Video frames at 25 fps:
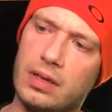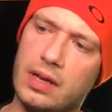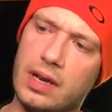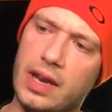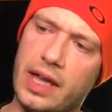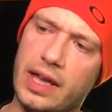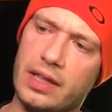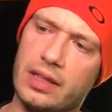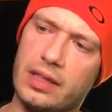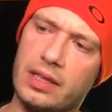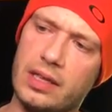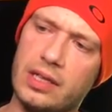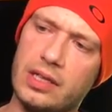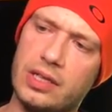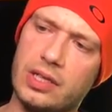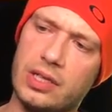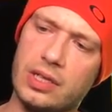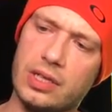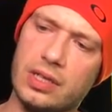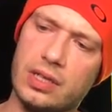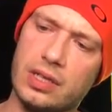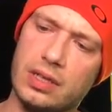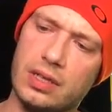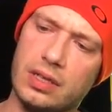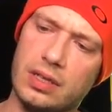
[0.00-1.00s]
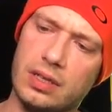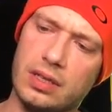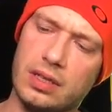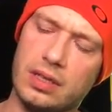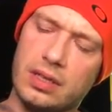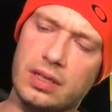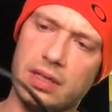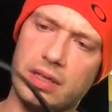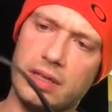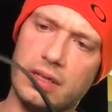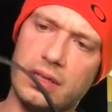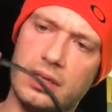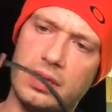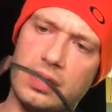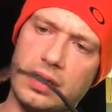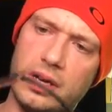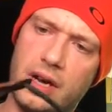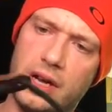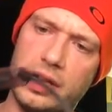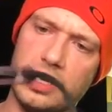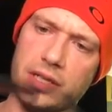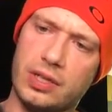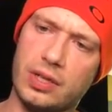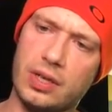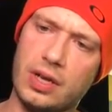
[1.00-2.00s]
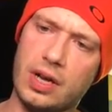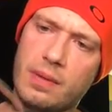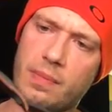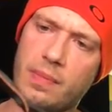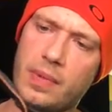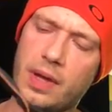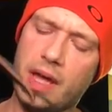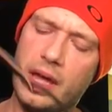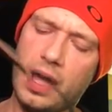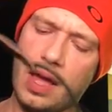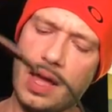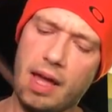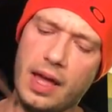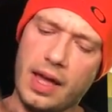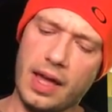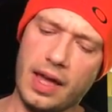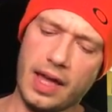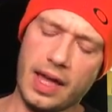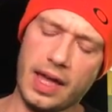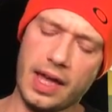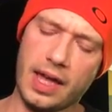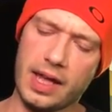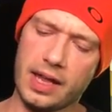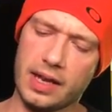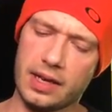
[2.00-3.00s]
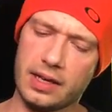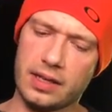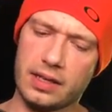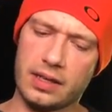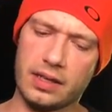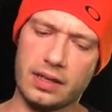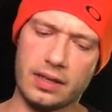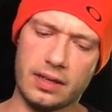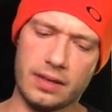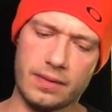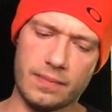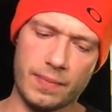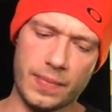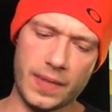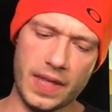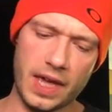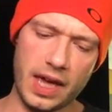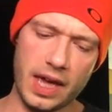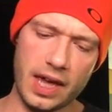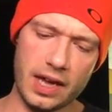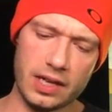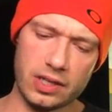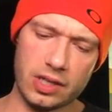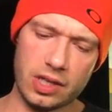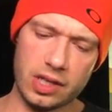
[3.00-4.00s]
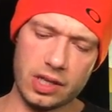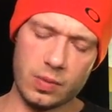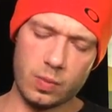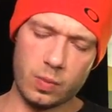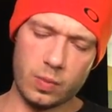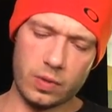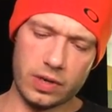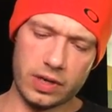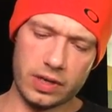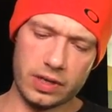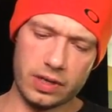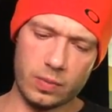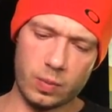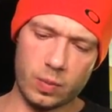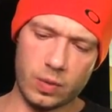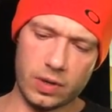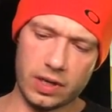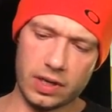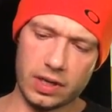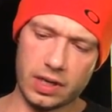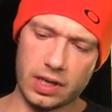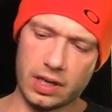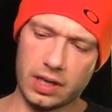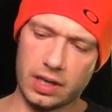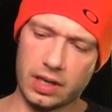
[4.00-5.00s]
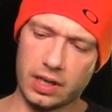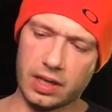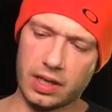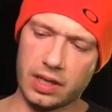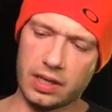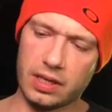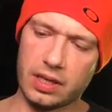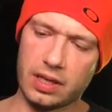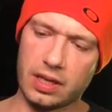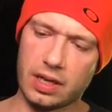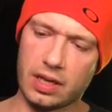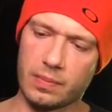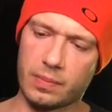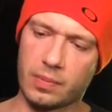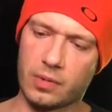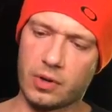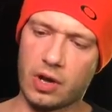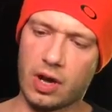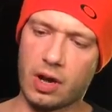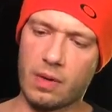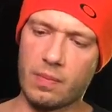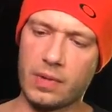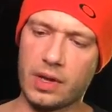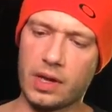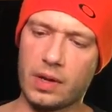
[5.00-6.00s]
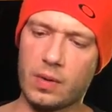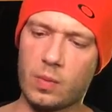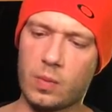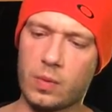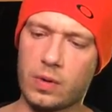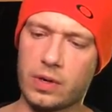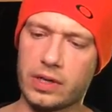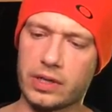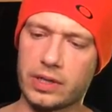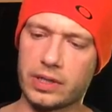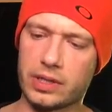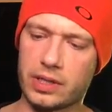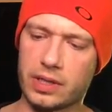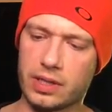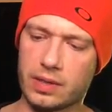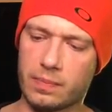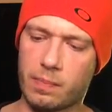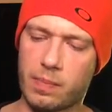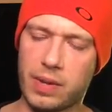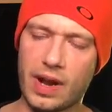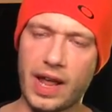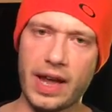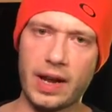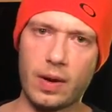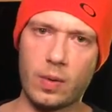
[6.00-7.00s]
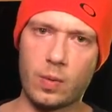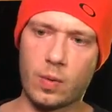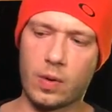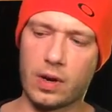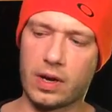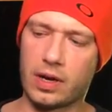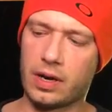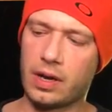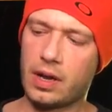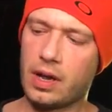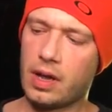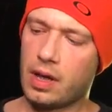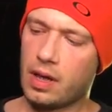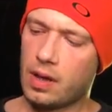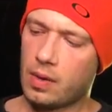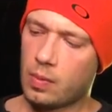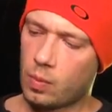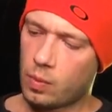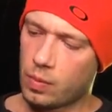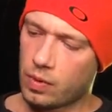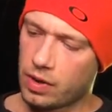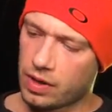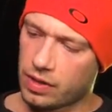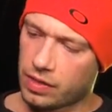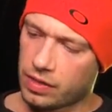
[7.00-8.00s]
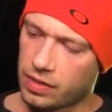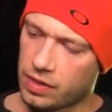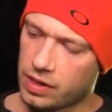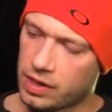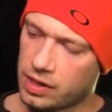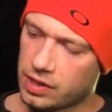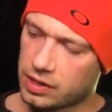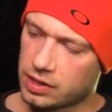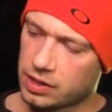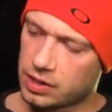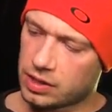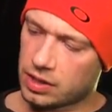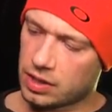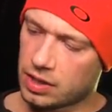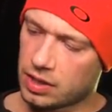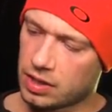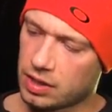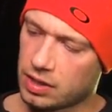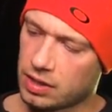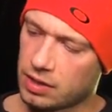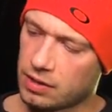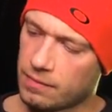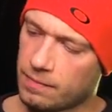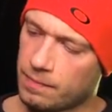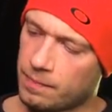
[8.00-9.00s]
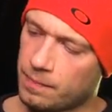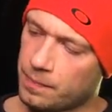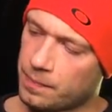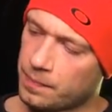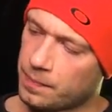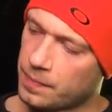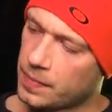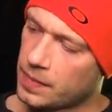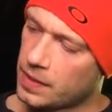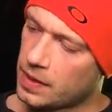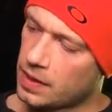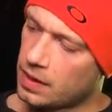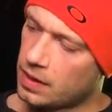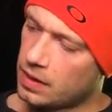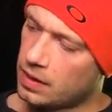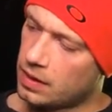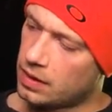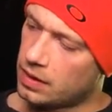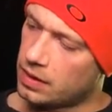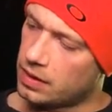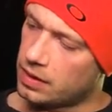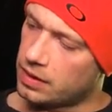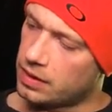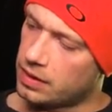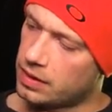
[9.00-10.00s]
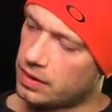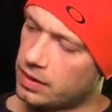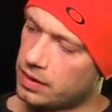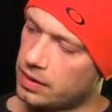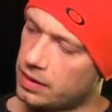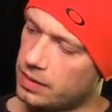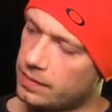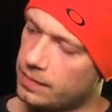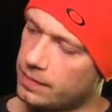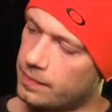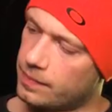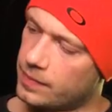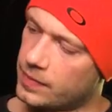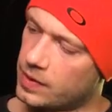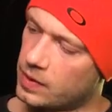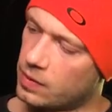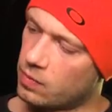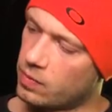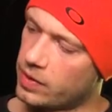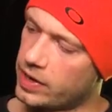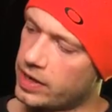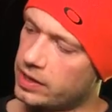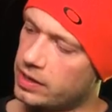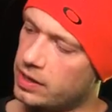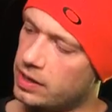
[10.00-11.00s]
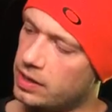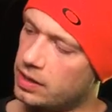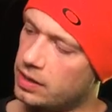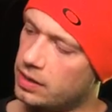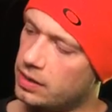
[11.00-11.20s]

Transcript: like this uh, on top and um, actually what what ended up coming was a black one with this uh, um, red